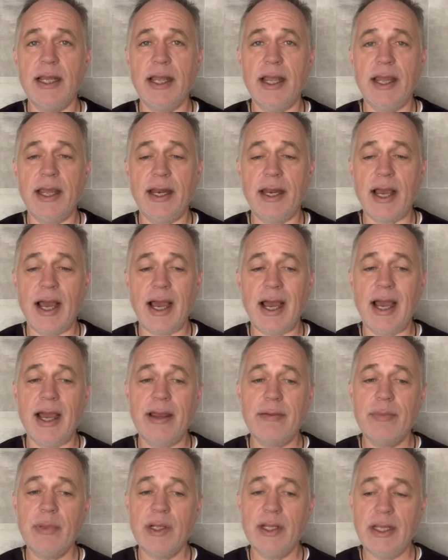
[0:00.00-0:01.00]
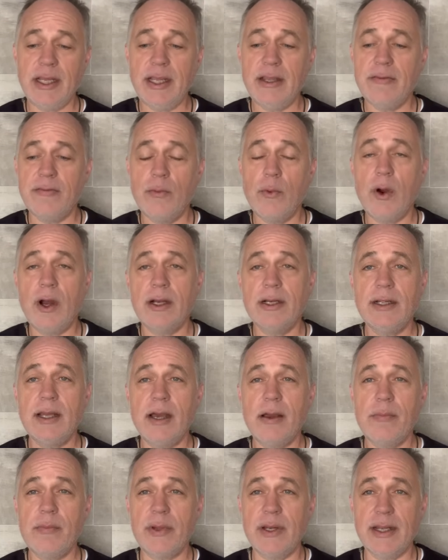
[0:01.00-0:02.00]
And I believe one
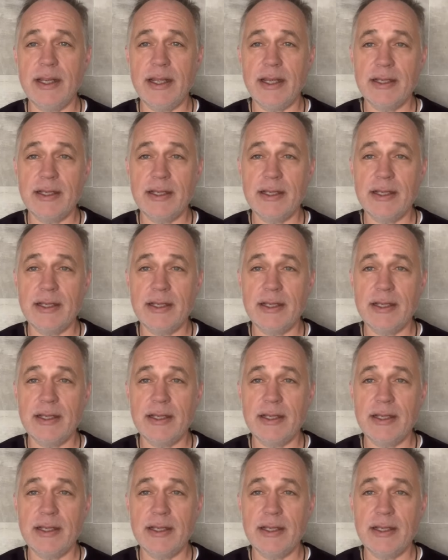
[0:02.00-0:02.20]
company